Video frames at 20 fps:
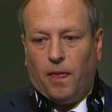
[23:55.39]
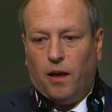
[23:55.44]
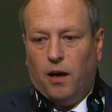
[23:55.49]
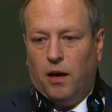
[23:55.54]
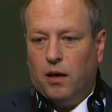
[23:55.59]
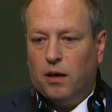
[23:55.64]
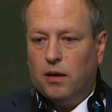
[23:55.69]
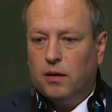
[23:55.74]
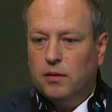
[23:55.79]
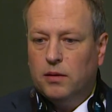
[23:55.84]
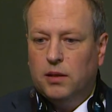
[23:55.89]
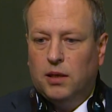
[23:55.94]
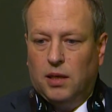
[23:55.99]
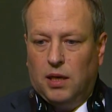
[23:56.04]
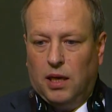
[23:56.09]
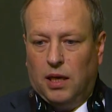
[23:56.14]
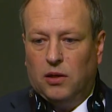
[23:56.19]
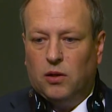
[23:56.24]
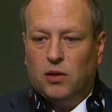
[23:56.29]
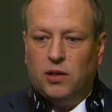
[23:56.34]
And
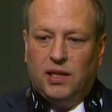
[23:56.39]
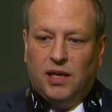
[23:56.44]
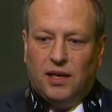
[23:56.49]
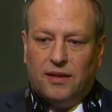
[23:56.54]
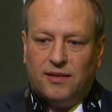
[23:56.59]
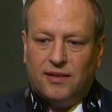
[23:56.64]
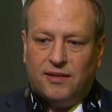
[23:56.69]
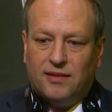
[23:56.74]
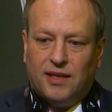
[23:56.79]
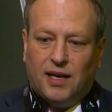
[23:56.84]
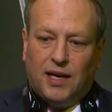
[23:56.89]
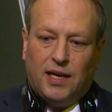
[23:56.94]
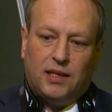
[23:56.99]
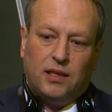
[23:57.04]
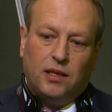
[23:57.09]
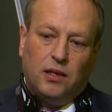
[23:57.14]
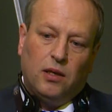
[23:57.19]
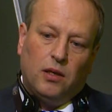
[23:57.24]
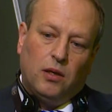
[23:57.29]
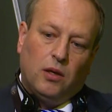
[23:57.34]
on the other side,
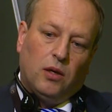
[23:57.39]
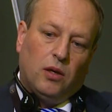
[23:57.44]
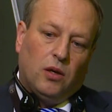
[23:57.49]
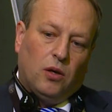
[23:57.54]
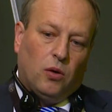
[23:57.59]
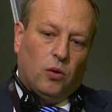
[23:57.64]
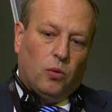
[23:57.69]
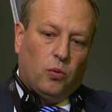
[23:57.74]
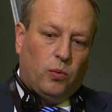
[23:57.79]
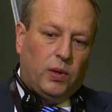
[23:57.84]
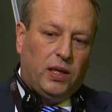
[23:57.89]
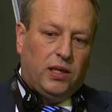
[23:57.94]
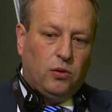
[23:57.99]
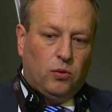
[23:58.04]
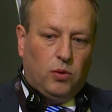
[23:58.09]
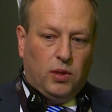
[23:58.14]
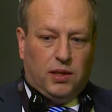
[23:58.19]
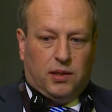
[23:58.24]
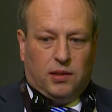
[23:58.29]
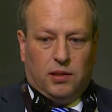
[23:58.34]
we
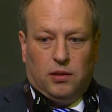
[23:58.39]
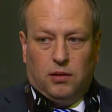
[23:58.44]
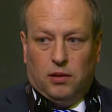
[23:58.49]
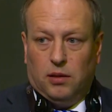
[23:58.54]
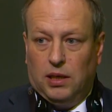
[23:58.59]
do it